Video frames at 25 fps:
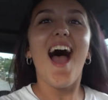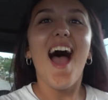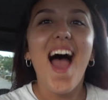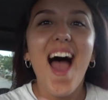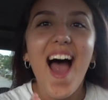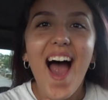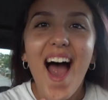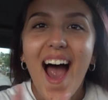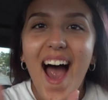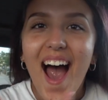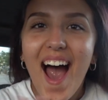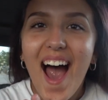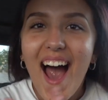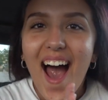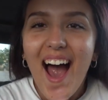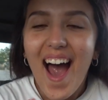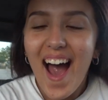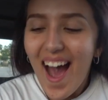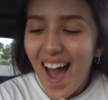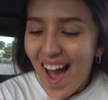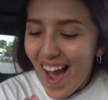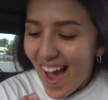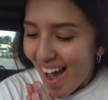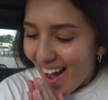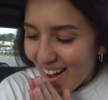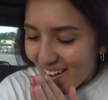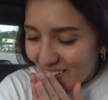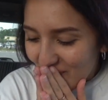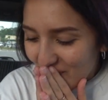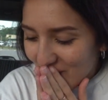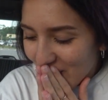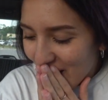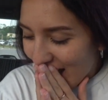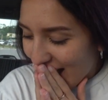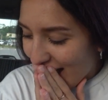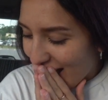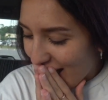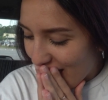
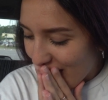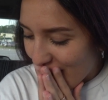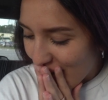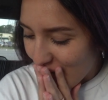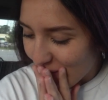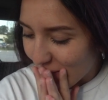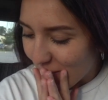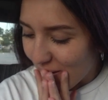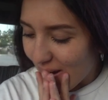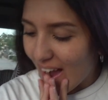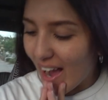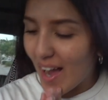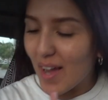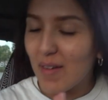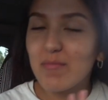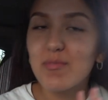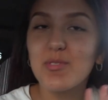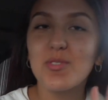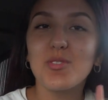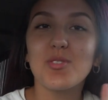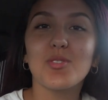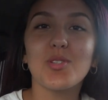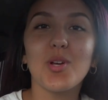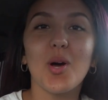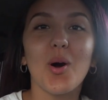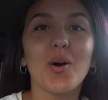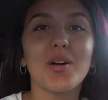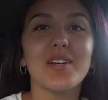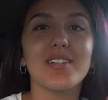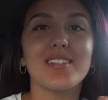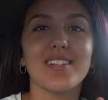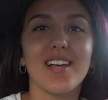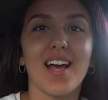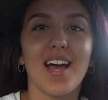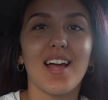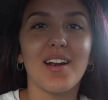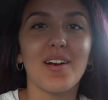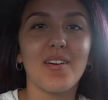Wow, I'm so
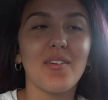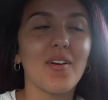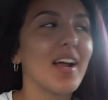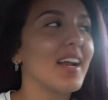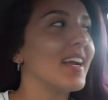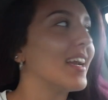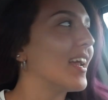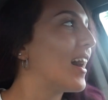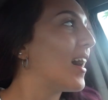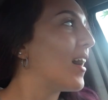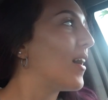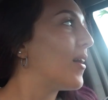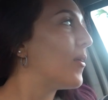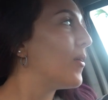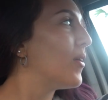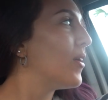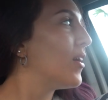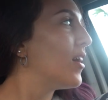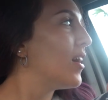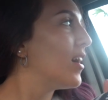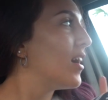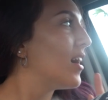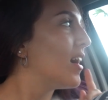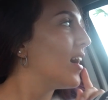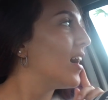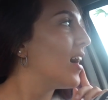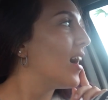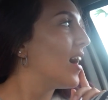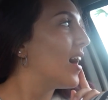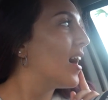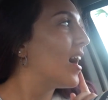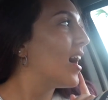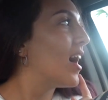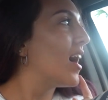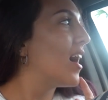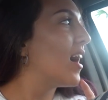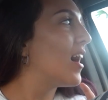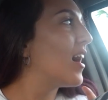excited right now.
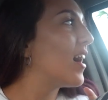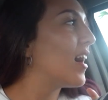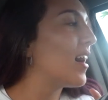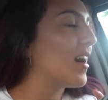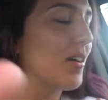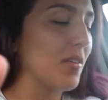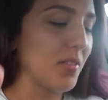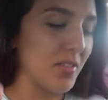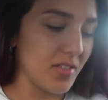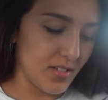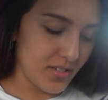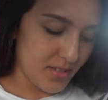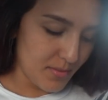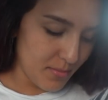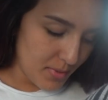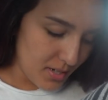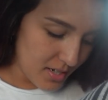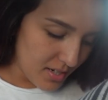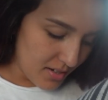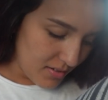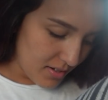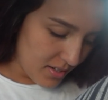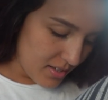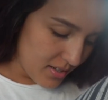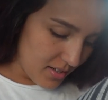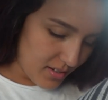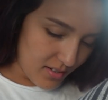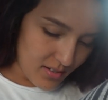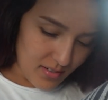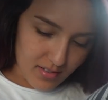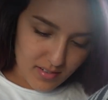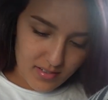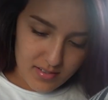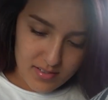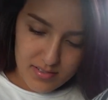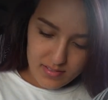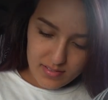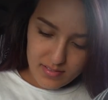Oh, there's somebody right there.